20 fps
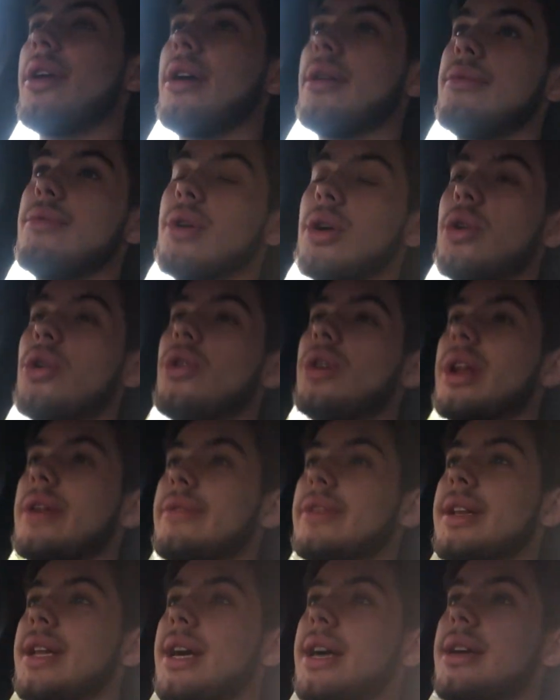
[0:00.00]
record
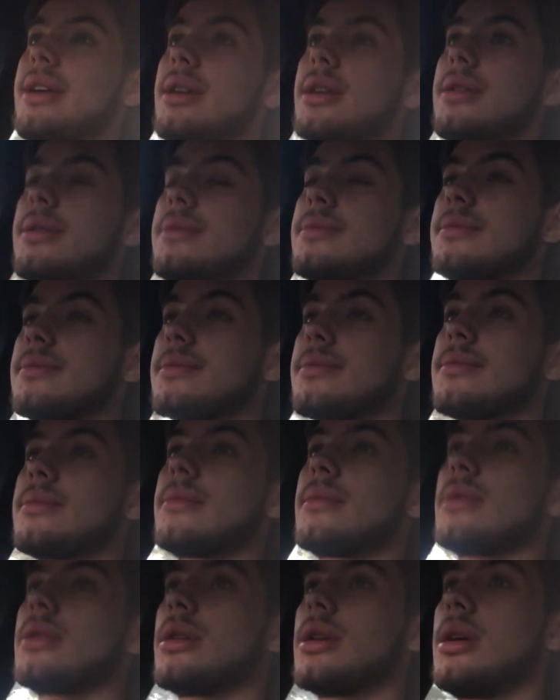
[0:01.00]
every day.
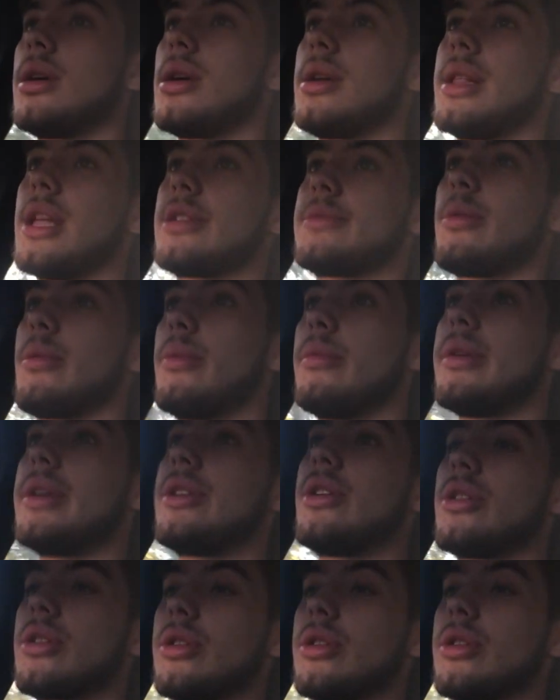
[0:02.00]
That's probably not